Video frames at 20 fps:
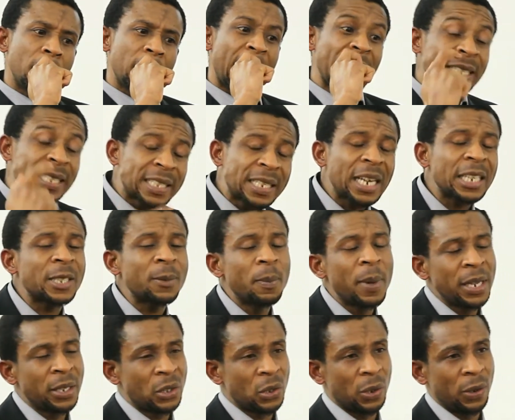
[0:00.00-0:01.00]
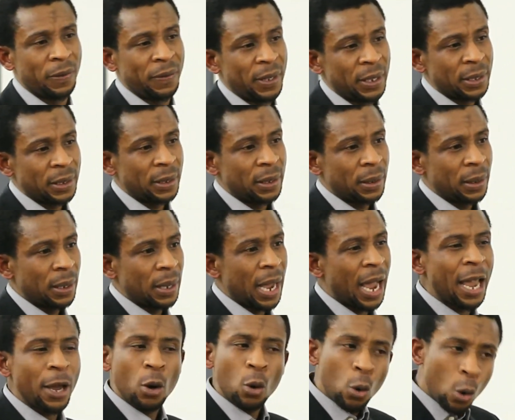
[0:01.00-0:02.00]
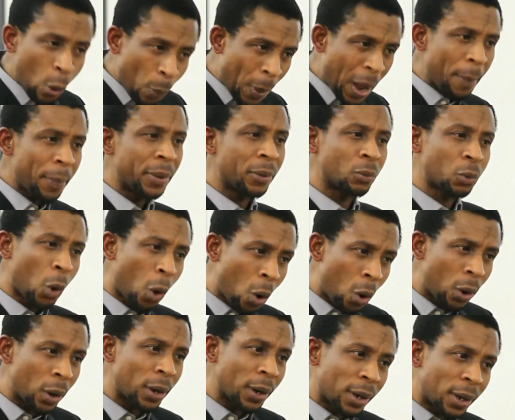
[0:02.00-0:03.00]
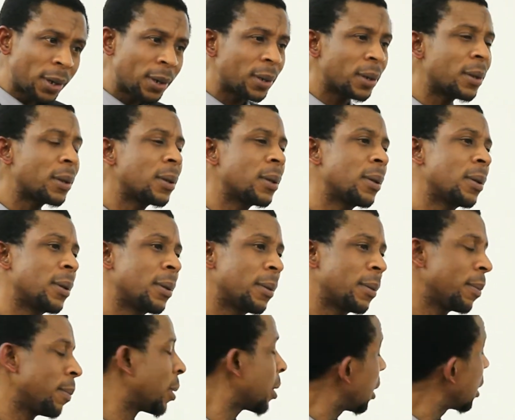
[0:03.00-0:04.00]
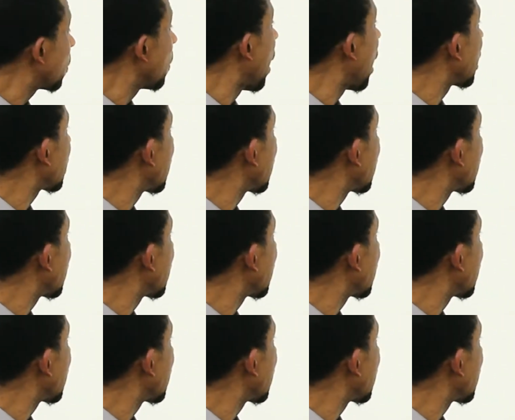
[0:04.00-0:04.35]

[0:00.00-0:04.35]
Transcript: assessment of it. I hope I'm wrong, but this is my